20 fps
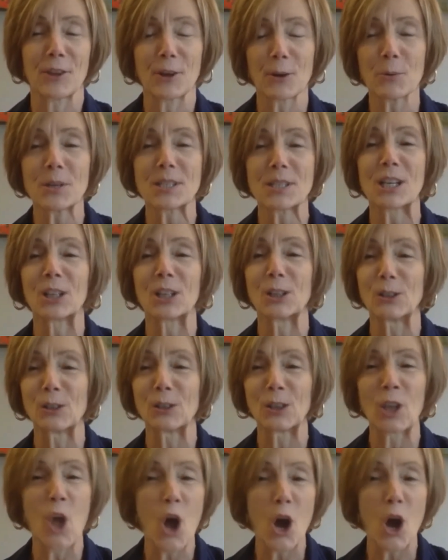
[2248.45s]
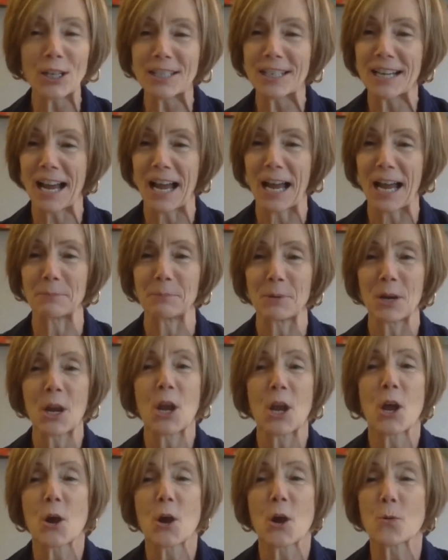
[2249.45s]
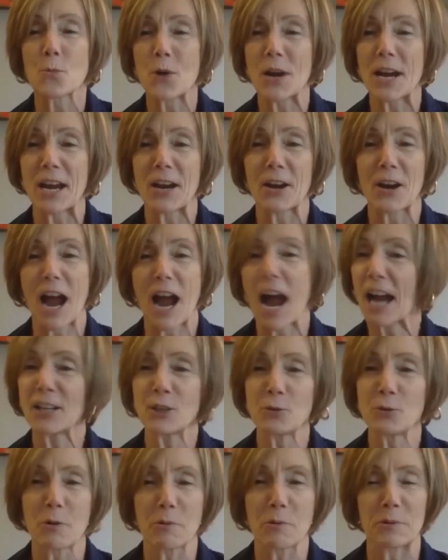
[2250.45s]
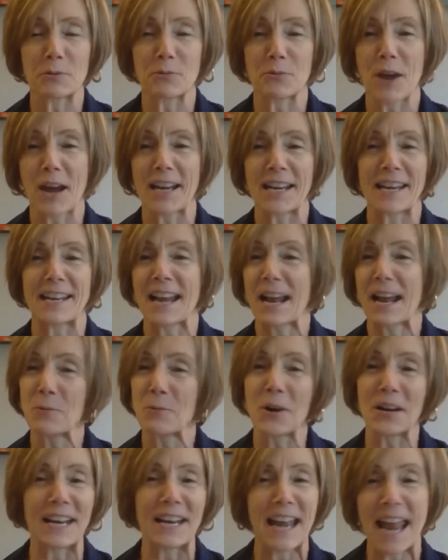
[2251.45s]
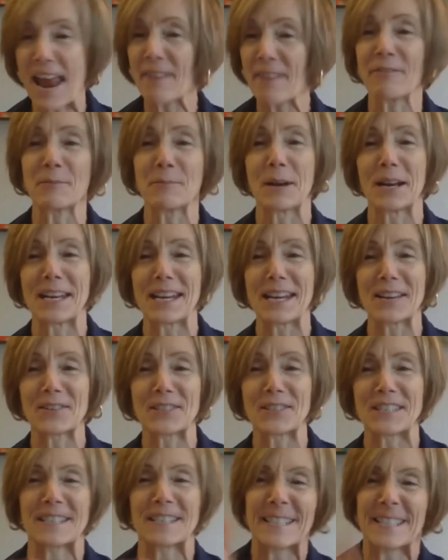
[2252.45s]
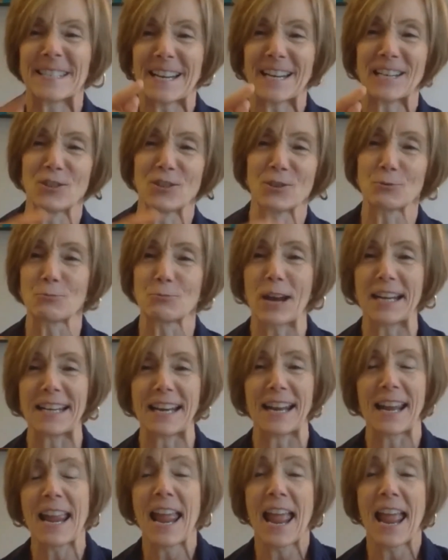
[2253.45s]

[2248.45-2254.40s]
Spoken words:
There was a long time where I knew what was right and I wanted everybody else to say you're right.